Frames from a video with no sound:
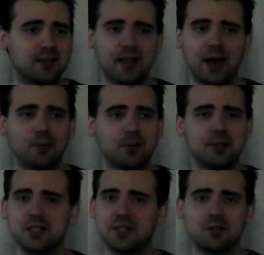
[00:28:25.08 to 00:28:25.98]
that really
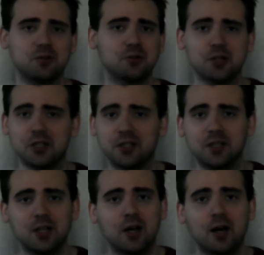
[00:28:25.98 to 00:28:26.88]
didn't do good.
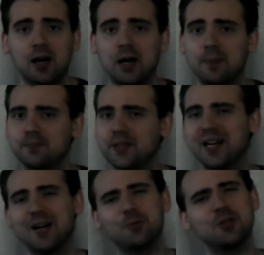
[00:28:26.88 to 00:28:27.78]
And
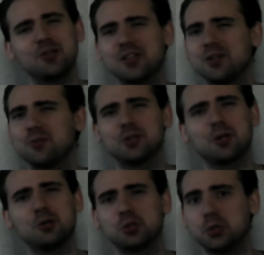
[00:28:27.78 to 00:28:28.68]
I wouldn't think you would
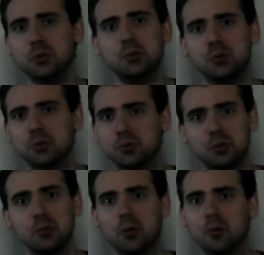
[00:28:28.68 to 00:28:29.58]
go too
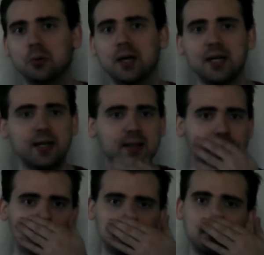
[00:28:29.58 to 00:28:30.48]
old. And I think
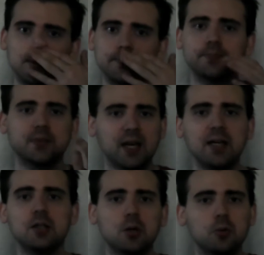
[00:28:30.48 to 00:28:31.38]
you kind
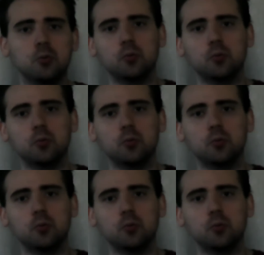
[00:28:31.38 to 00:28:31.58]
of go,